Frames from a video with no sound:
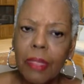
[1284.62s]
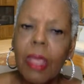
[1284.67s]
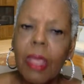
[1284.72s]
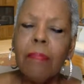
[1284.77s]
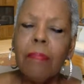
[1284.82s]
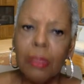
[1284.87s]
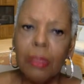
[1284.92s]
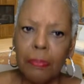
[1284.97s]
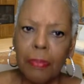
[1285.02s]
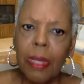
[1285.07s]

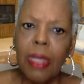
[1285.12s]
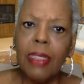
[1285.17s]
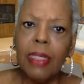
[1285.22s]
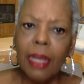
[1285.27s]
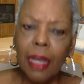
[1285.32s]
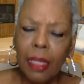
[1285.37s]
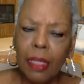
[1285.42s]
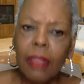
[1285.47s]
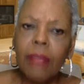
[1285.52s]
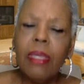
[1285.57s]
But by
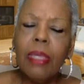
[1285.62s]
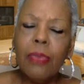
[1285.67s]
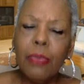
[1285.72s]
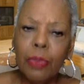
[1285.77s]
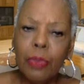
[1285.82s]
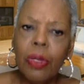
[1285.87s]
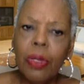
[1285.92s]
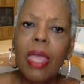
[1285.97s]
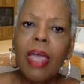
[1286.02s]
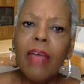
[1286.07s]
golly, they
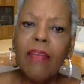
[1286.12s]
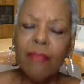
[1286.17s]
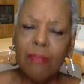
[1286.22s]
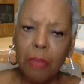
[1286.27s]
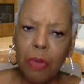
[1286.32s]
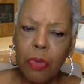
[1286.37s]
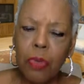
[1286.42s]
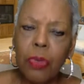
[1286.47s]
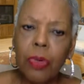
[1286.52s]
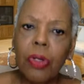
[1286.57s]
will have
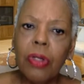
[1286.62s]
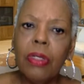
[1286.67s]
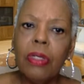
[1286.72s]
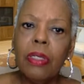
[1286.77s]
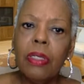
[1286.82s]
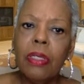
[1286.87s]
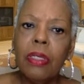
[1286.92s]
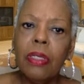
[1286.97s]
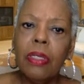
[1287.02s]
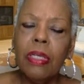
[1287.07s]
more
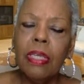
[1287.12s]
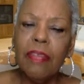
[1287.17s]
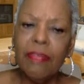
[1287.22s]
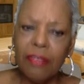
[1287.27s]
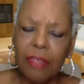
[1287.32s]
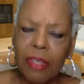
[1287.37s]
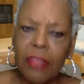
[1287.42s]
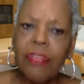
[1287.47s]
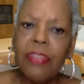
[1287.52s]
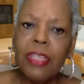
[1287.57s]
if
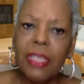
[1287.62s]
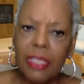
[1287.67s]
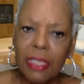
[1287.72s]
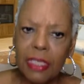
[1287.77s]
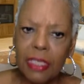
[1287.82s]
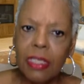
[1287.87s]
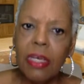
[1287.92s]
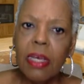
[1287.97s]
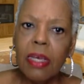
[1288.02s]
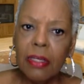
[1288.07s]
nothing is
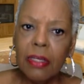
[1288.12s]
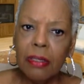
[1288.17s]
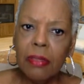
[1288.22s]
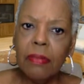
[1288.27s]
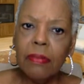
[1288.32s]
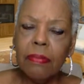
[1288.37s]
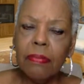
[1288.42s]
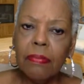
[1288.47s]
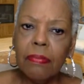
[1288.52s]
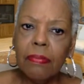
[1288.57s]
done.
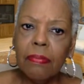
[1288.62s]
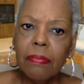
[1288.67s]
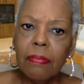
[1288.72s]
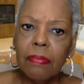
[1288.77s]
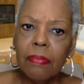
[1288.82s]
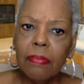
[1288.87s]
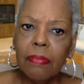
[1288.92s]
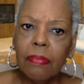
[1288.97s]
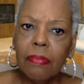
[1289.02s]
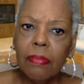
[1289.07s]

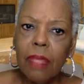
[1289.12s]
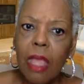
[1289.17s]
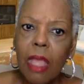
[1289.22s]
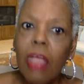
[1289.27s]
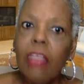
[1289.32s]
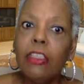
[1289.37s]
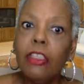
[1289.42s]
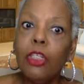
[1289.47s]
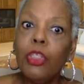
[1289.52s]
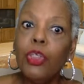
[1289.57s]

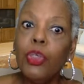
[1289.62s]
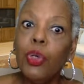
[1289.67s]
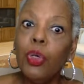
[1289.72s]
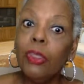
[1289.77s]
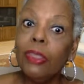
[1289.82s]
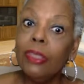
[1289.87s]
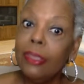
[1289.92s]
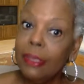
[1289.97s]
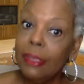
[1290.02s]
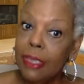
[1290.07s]
So you're
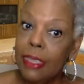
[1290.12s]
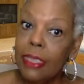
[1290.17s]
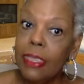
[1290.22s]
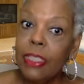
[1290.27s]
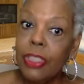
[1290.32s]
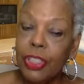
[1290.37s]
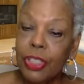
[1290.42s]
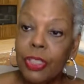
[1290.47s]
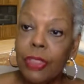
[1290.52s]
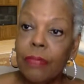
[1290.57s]
going to
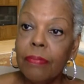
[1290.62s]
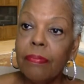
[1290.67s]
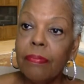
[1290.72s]
teach.